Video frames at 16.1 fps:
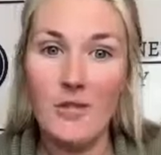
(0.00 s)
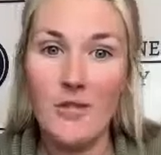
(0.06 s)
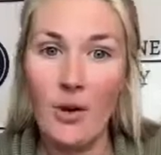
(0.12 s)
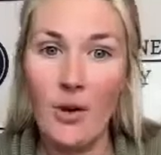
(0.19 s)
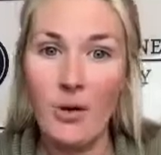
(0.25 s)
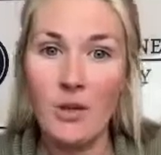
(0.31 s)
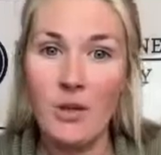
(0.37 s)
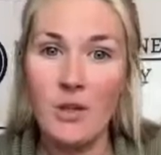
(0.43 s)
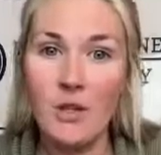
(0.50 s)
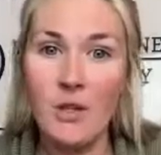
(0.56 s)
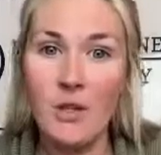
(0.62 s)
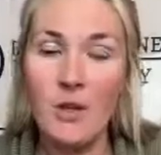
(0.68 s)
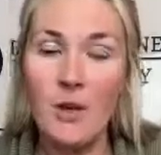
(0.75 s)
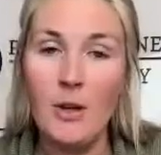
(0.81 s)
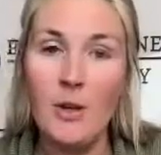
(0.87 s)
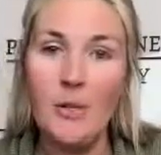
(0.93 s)
first,
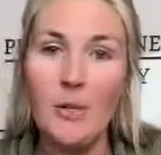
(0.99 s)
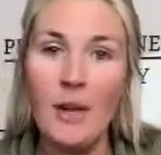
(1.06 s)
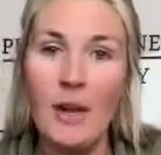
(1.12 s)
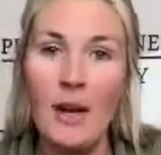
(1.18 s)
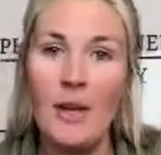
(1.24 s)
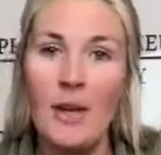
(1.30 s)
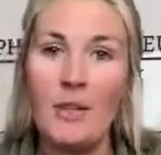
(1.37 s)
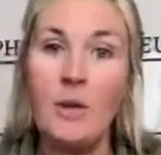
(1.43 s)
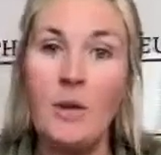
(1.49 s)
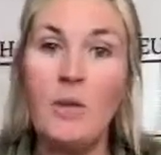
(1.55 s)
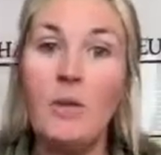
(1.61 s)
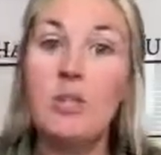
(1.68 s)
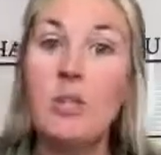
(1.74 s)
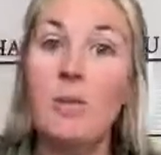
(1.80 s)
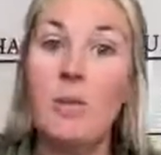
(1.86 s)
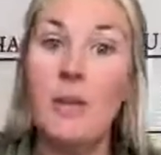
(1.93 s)
and I think we
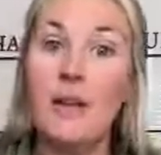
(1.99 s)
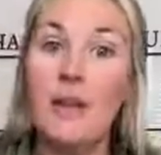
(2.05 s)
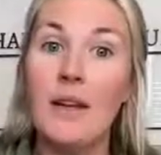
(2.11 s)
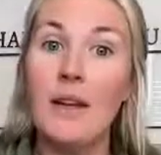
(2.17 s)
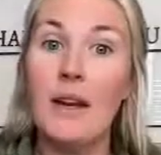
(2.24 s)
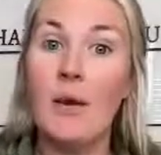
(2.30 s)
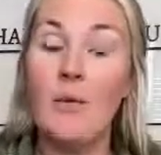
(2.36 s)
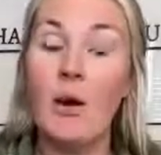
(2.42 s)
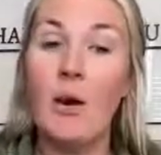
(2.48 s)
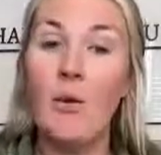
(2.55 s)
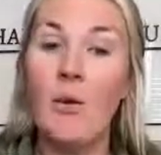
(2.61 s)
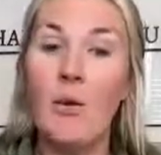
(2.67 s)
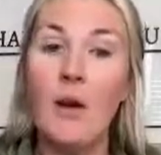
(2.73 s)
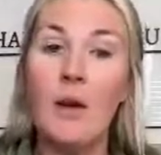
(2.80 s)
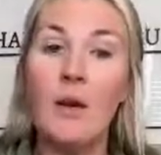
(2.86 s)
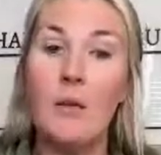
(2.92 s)
should be thinking about
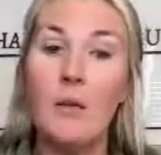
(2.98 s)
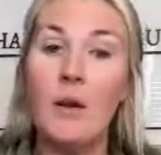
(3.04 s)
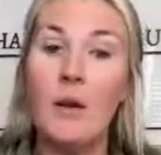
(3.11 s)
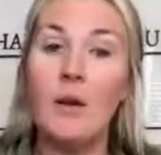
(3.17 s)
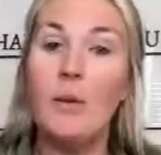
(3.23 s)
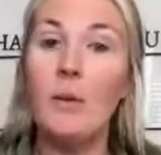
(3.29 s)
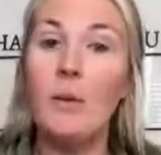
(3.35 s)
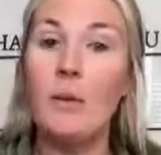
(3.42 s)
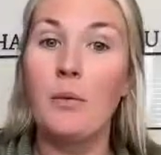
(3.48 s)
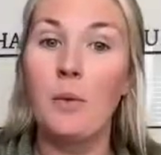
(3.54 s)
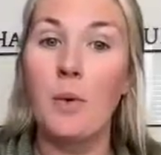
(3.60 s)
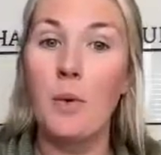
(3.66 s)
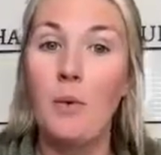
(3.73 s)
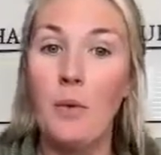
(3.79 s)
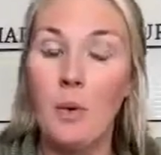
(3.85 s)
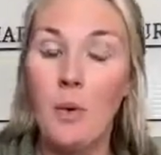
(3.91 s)
what can we
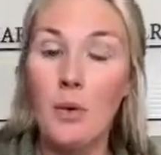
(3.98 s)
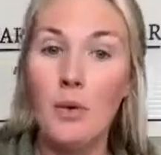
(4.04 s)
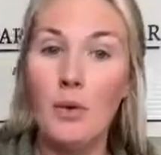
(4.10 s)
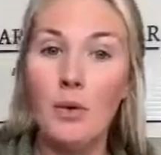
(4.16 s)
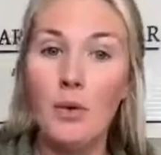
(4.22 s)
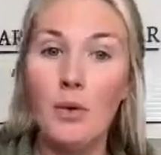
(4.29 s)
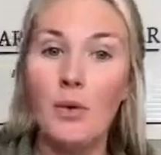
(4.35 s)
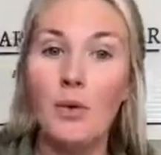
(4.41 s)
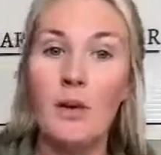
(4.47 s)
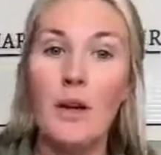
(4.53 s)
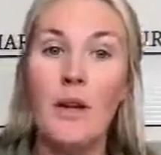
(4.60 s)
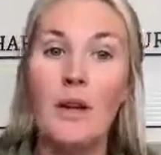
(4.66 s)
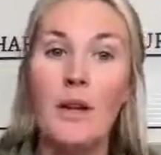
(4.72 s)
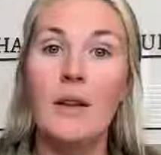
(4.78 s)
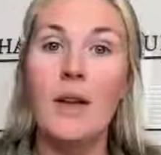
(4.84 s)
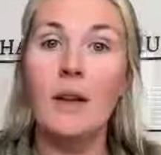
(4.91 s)
remove
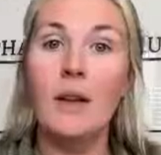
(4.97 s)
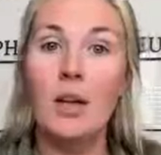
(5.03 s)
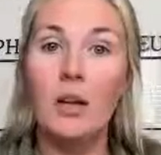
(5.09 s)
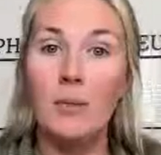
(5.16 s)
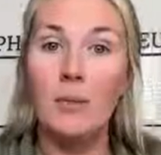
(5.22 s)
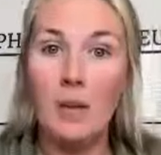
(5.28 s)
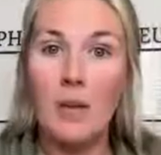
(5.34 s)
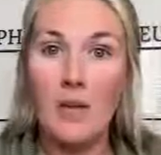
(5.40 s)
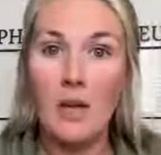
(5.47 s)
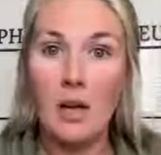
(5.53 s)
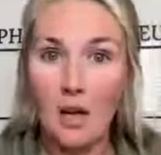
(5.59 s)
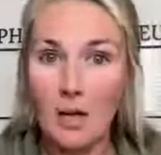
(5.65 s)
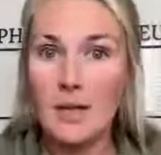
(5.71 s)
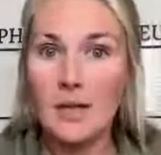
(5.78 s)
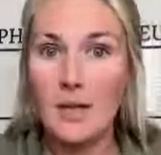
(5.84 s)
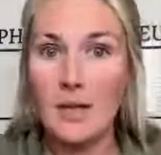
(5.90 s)
that could be
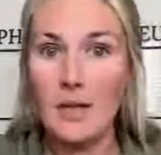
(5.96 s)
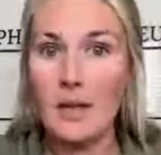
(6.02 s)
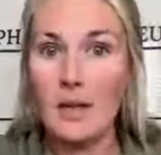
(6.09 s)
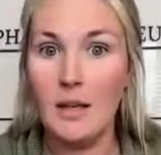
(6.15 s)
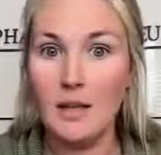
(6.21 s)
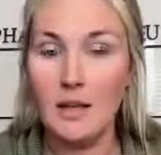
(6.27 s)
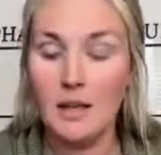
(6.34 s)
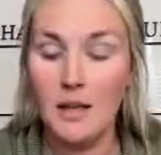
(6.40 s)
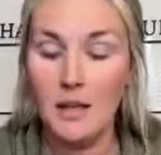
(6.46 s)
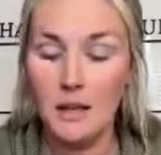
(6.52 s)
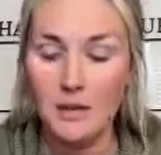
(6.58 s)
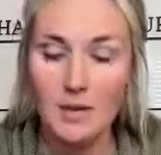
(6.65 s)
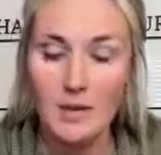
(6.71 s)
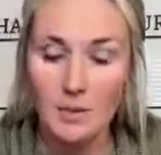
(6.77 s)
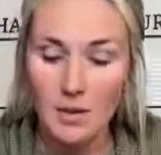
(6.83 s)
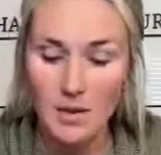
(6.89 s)
causing
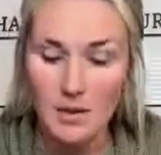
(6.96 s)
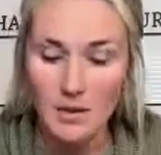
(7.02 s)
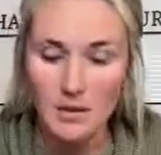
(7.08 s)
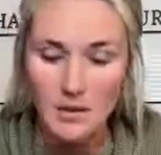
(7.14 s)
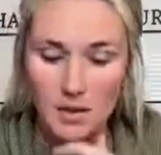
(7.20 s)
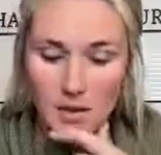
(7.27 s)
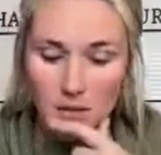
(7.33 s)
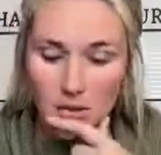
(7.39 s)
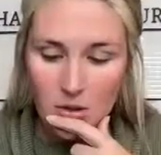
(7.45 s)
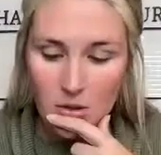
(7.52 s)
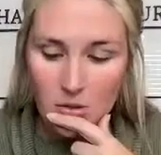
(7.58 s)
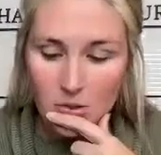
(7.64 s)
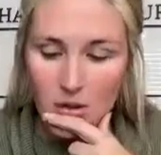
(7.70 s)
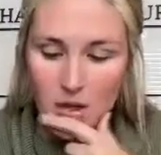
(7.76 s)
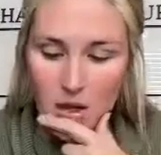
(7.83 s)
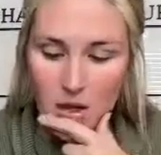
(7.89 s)
some of these
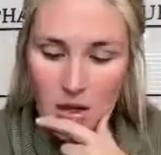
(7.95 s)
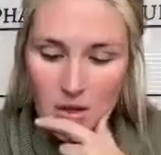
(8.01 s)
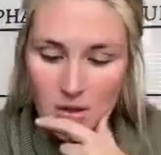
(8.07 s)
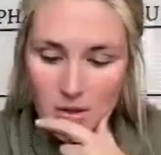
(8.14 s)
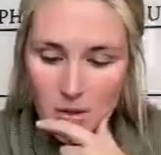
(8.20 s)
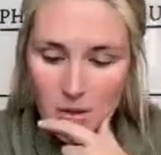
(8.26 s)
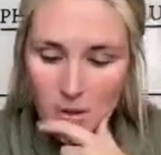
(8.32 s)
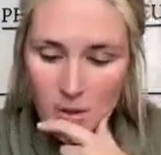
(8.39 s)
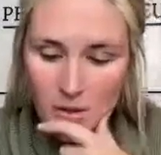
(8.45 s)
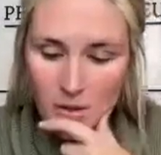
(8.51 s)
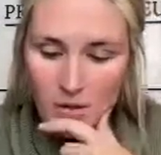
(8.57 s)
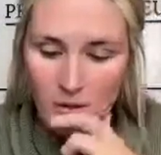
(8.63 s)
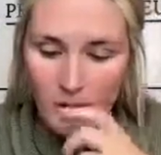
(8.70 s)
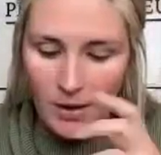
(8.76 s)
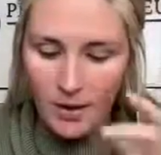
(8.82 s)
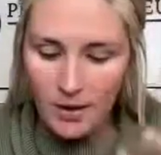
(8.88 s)
issues. So
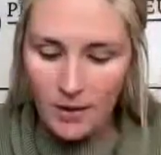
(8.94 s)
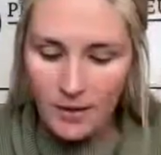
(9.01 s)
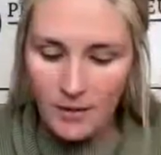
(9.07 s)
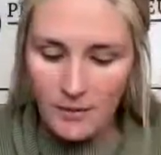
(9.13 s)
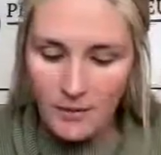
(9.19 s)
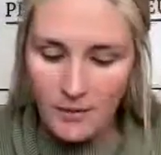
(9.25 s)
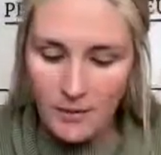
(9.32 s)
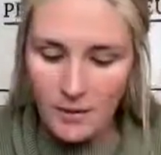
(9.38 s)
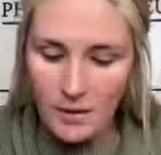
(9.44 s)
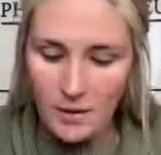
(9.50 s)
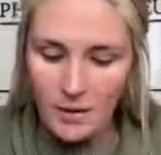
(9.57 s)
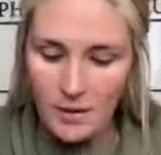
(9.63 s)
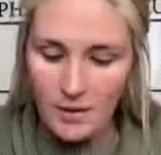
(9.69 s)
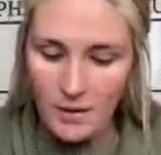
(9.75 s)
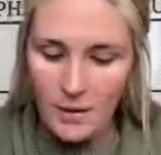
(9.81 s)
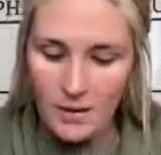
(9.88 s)
I love
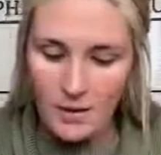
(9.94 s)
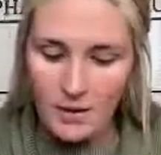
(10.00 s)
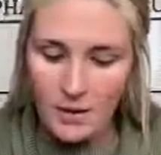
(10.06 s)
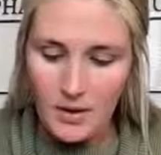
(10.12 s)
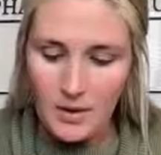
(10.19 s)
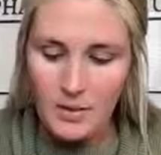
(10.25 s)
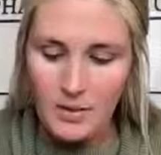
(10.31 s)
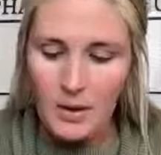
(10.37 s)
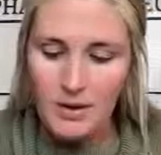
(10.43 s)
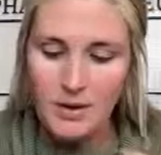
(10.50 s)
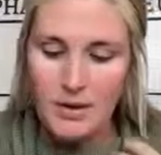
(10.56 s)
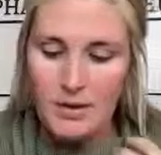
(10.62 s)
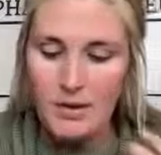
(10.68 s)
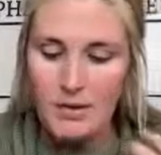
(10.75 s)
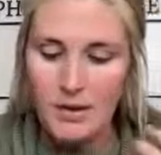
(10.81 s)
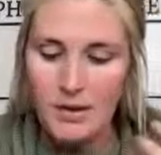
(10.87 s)
you kind of talked about
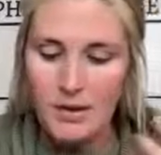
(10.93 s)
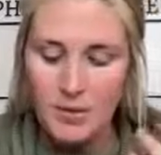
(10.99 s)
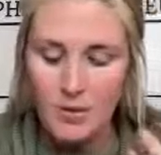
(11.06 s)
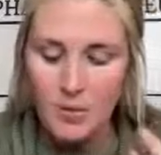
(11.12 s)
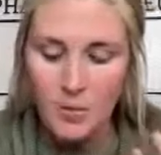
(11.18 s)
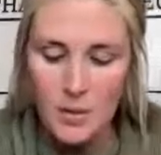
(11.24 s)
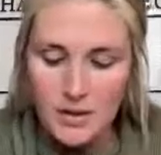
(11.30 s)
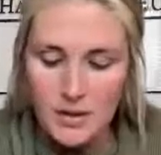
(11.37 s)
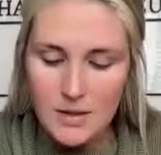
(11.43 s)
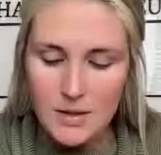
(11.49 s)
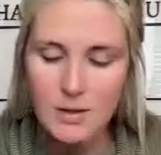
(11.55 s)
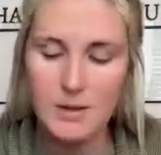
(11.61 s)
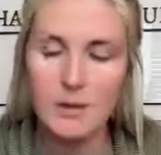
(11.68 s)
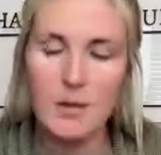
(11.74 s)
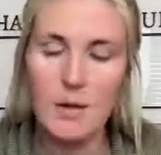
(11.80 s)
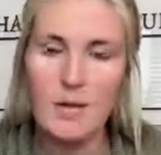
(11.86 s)
this
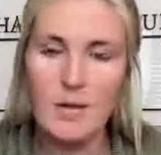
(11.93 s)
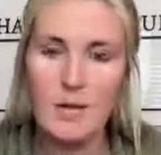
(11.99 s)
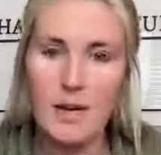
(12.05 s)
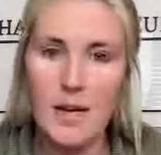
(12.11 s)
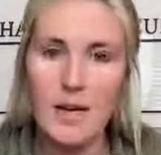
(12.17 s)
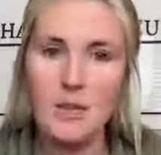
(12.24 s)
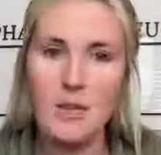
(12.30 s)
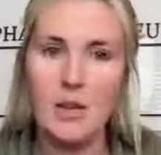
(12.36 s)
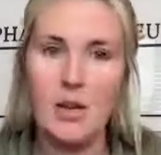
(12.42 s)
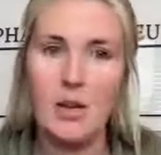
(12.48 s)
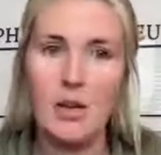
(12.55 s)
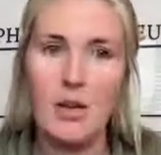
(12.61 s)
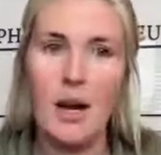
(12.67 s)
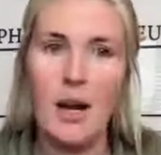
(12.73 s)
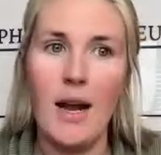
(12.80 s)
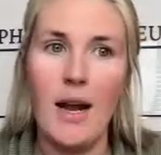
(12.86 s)
wisdom of
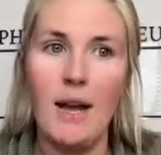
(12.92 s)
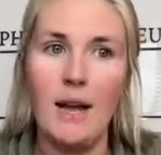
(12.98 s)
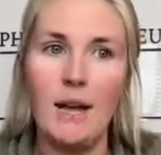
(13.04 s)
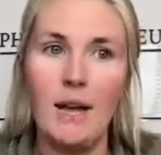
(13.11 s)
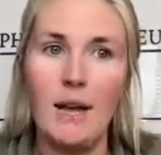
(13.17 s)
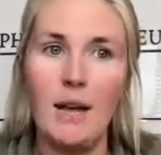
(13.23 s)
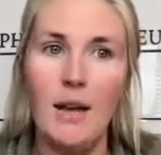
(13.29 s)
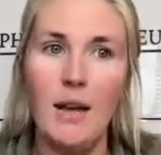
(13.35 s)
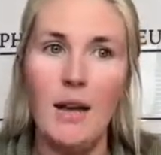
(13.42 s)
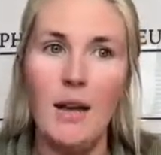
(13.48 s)
nature, and